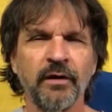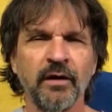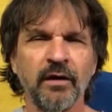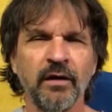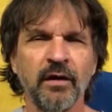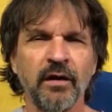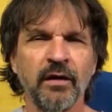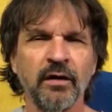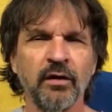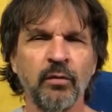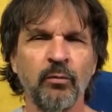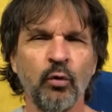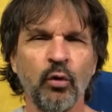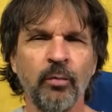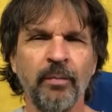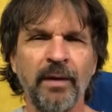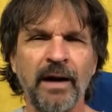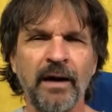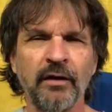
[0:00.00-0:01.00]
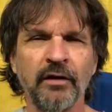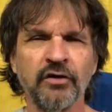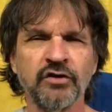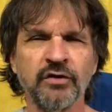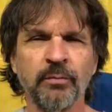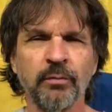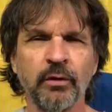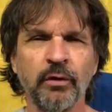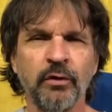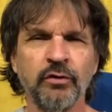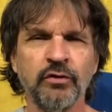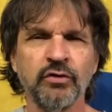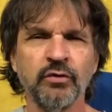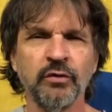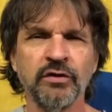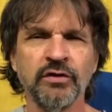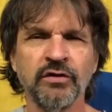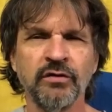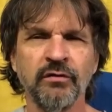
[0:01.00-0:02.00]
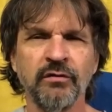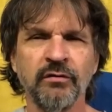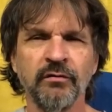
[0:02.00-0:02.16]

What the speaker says: a little more balanced approach, which